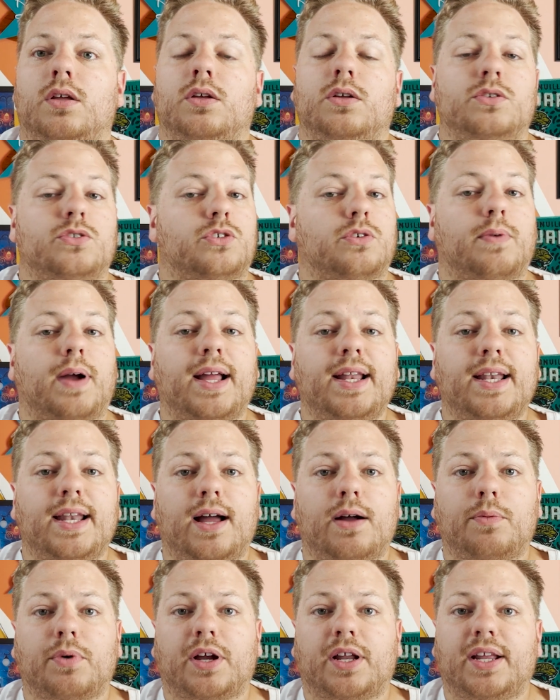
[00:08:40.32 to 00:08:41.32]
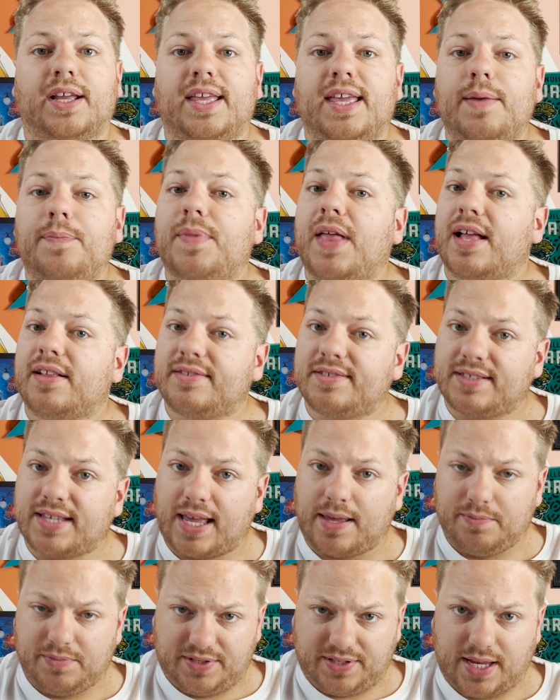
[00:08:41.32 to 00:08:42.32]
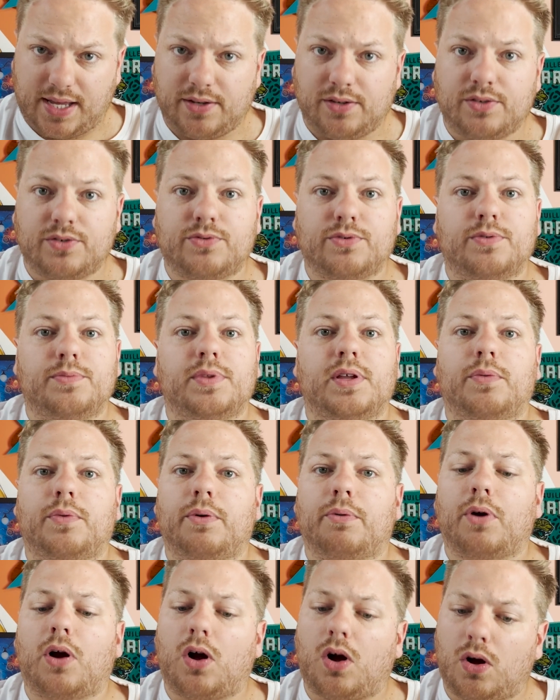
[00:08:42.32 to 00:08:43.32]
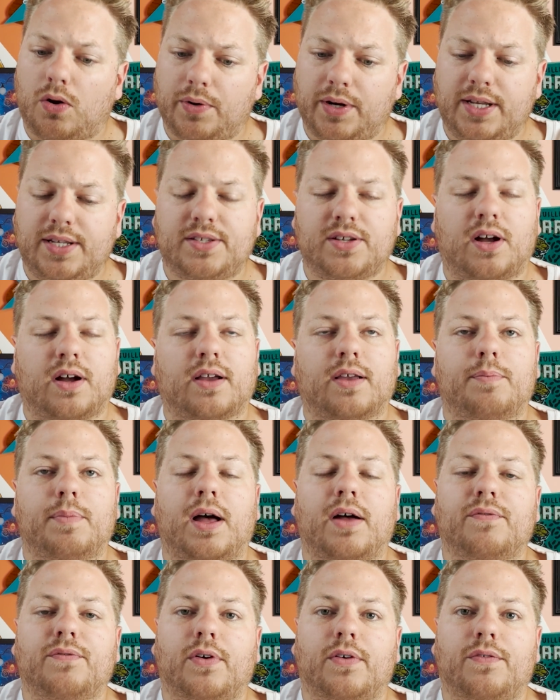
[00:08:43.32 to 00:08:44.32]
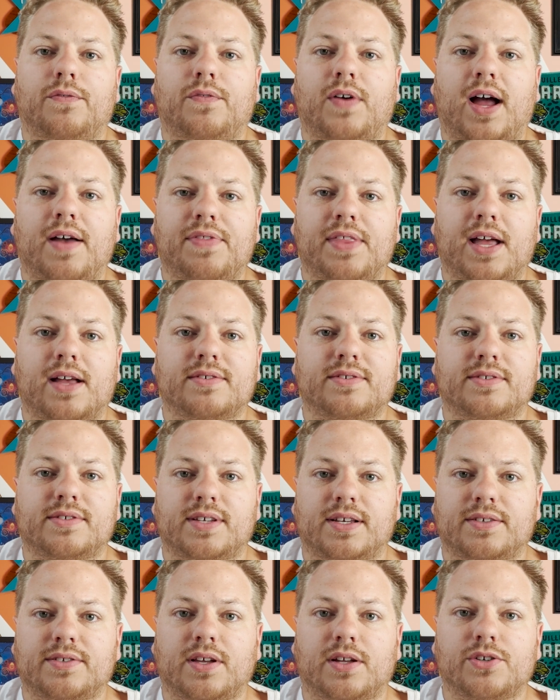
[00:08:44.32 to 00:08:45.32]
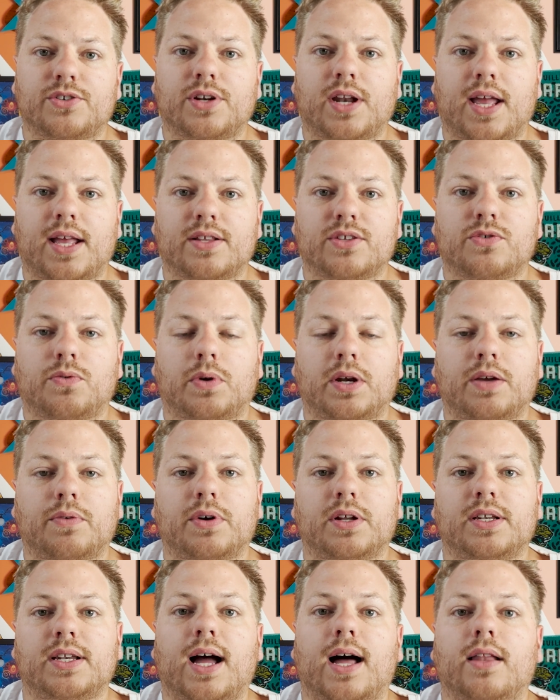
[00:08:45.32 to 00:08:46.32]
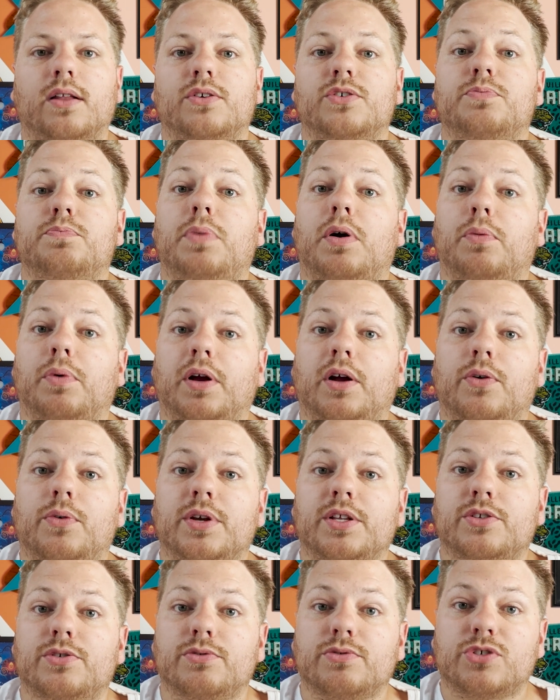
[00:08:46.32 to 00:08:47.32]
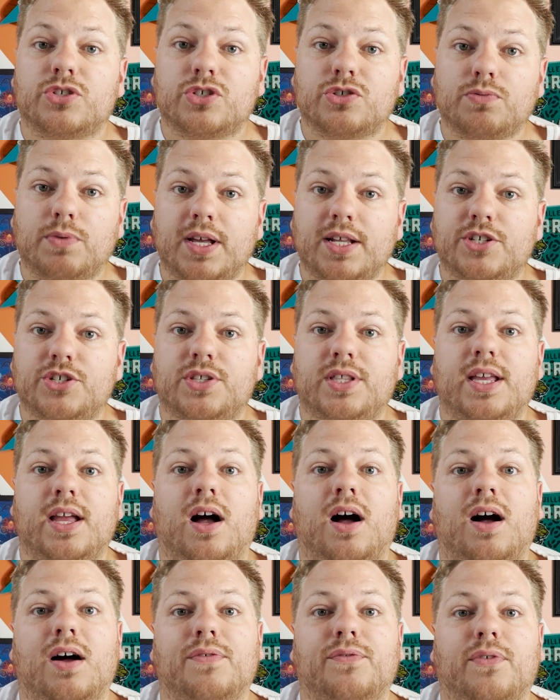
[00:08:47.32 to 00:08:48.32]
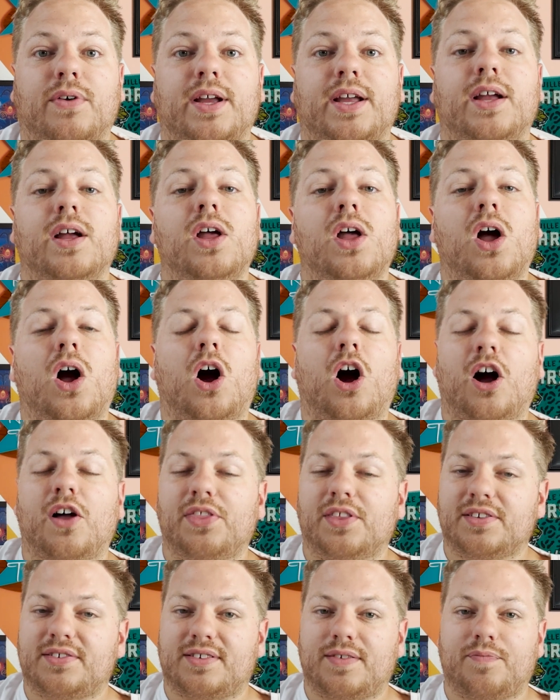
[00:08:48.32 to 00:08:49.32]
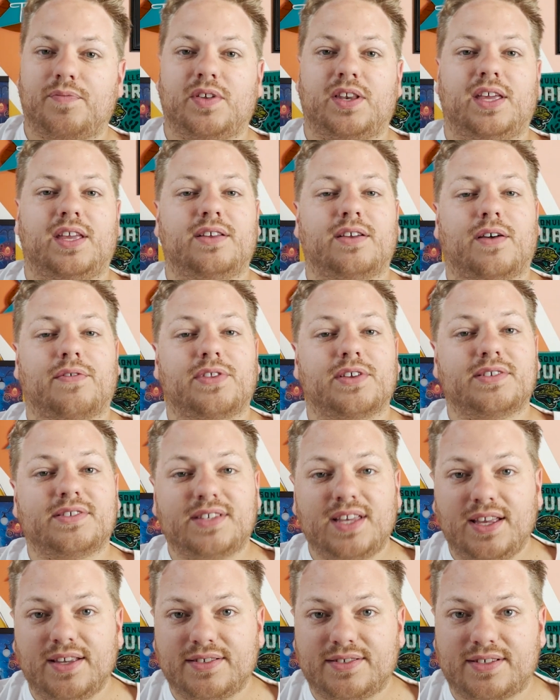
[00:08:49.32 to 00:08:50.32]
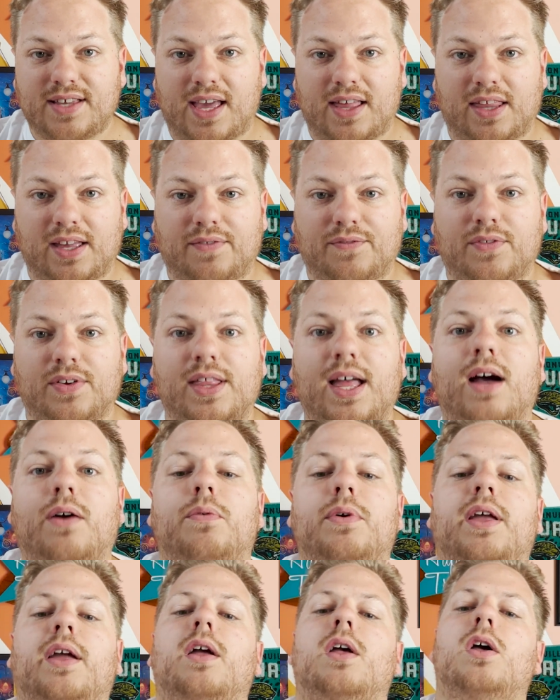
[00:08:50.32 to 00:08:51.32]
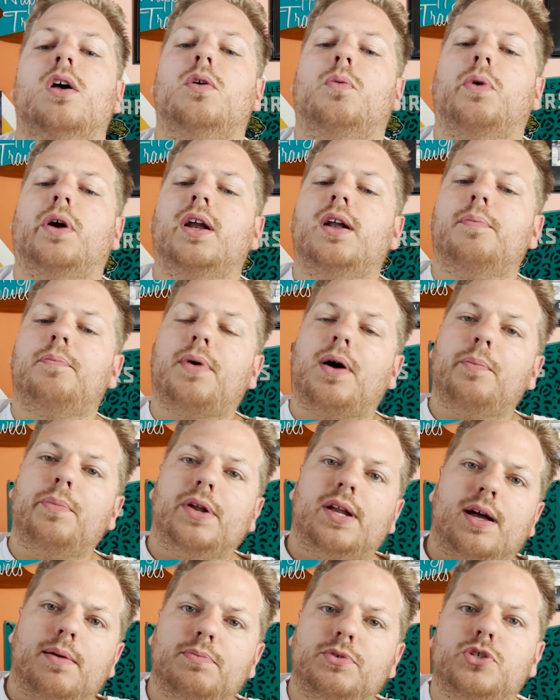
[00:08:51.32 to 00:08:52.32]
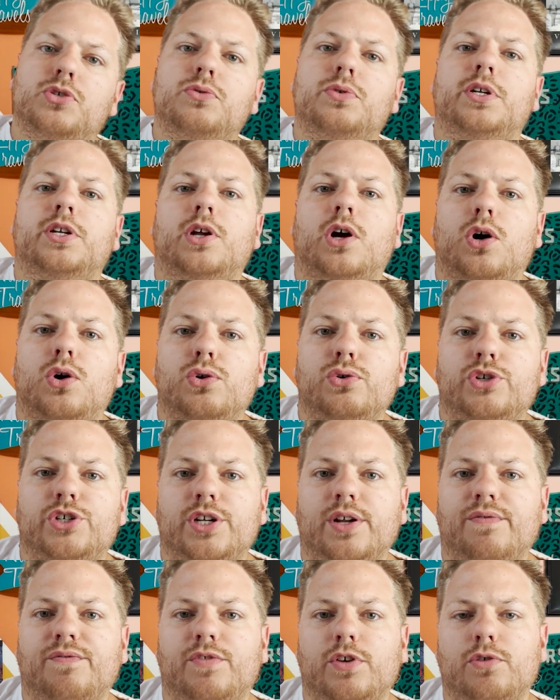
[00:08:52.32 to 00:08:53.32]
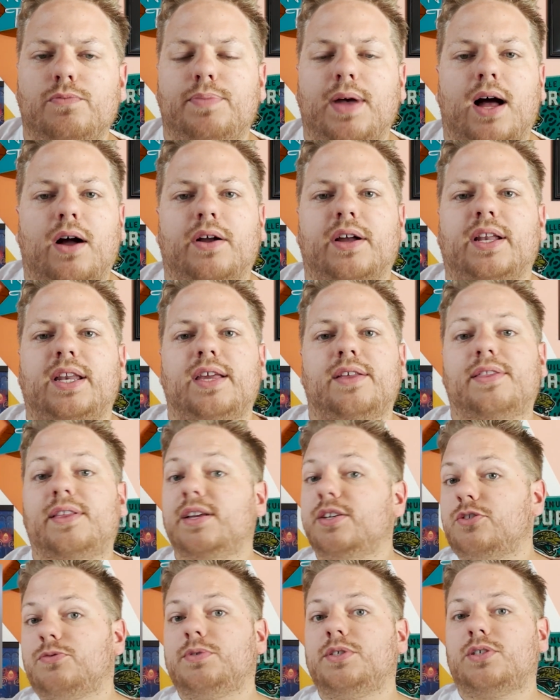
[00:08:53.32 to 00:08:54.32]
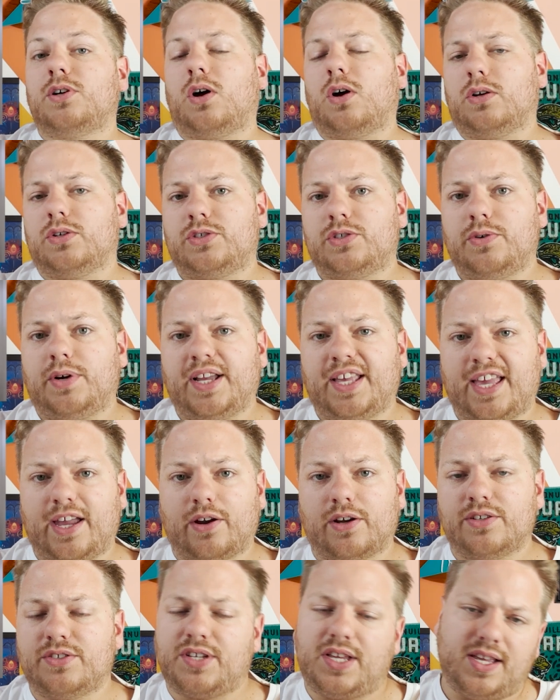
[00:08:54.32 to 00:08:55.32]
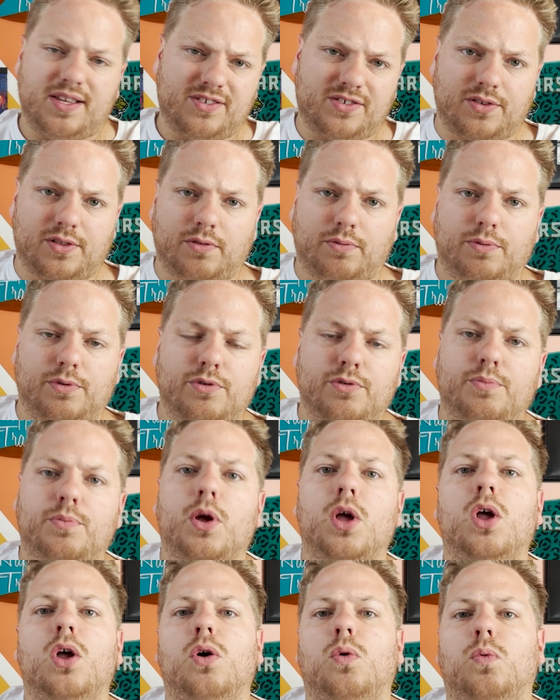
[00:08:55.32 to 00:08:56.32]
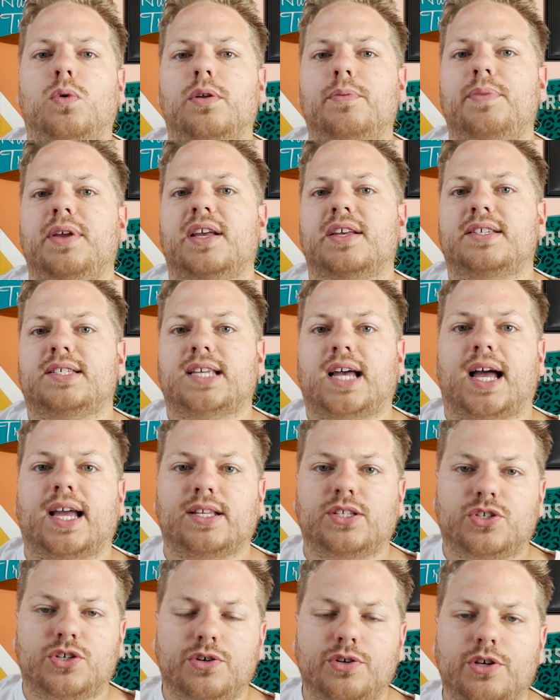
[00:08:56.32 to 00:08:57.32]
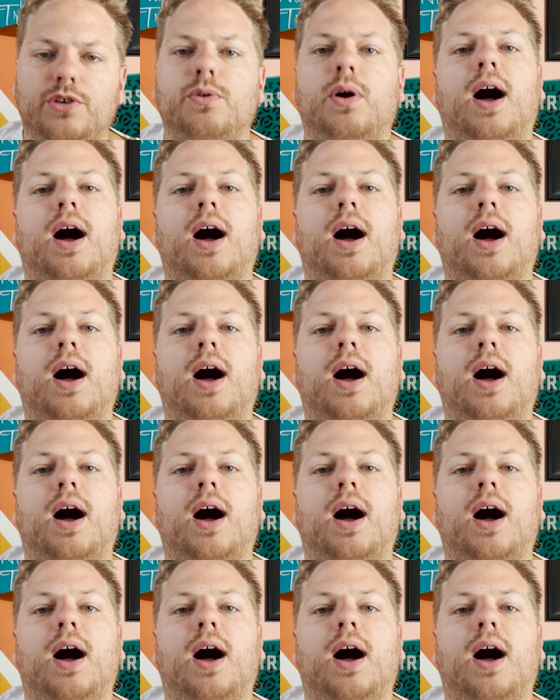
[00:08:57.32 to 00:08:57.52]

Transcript: So right now we're going to keep that same Sandals room that we were already talking about for $5,621, but we're going to switch the offering on the Symphony of the Seas sailing for that week. We're going to bump it up to an ocean view balcony. This was also a guarantee, so the room would be assigned to you.